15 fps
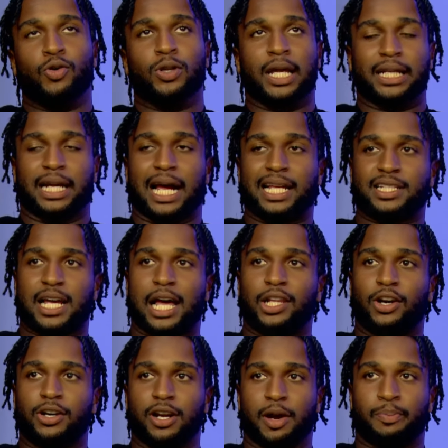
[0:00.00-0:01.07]
Like, I
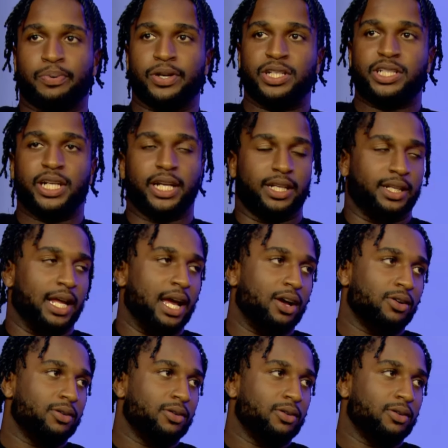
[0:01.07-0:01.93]
learned to appreciate it now.